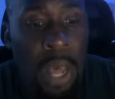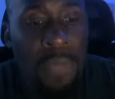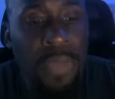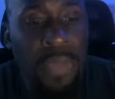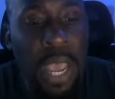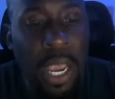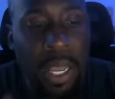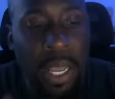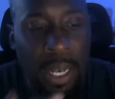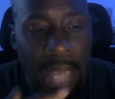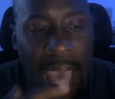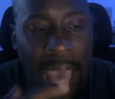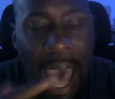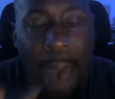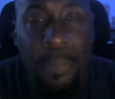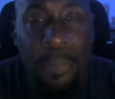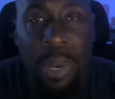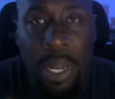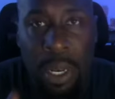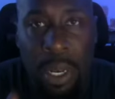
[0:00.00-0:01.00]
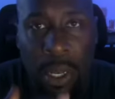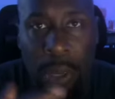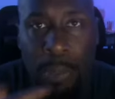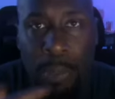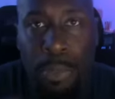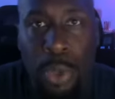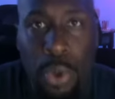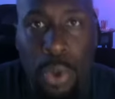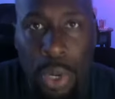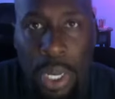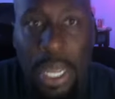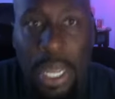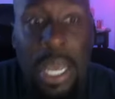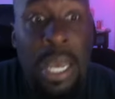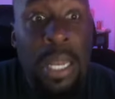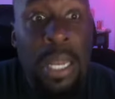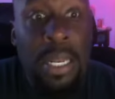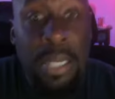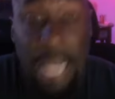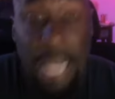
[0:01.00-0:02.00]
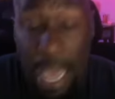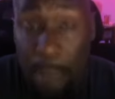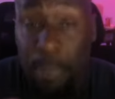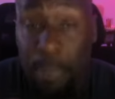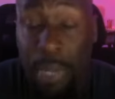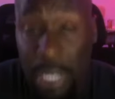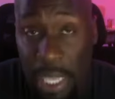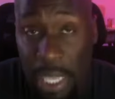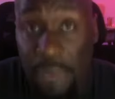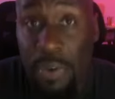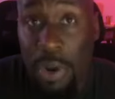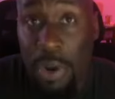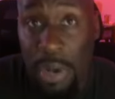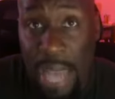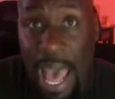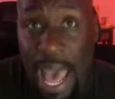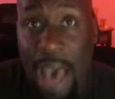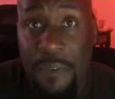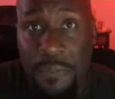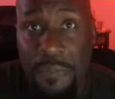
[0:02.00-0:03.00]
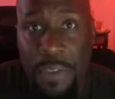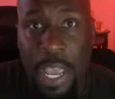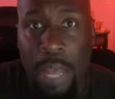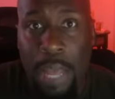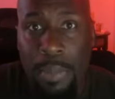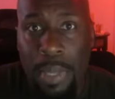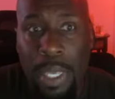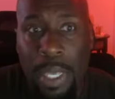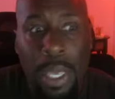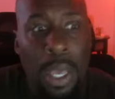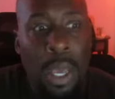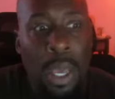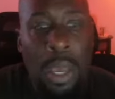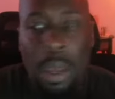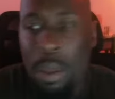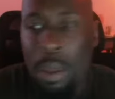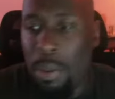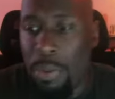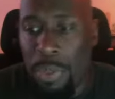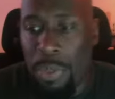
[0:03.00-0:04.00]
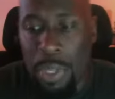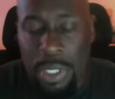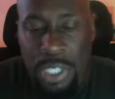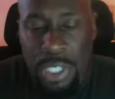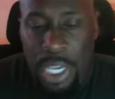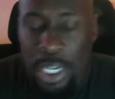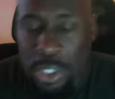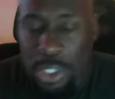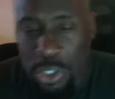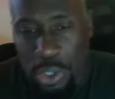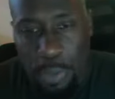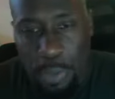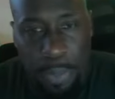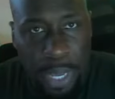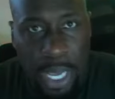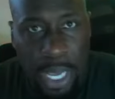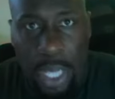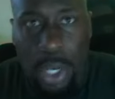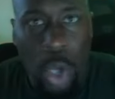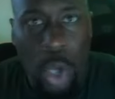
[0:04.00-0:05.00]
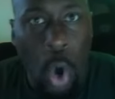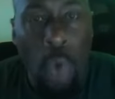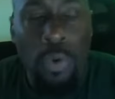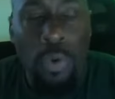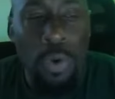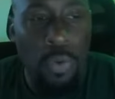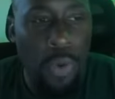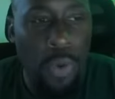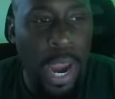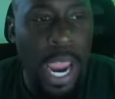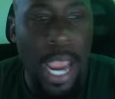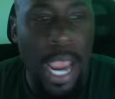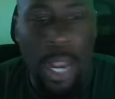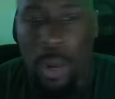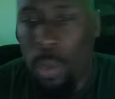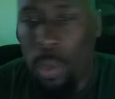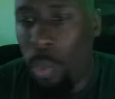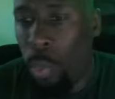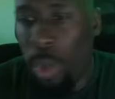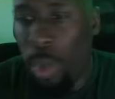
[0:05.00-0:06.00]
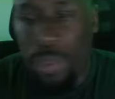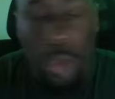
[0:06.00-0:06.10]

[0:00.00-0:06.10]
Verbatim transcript: that can happen in a community that, believe it or not, family, the teachers are being overran with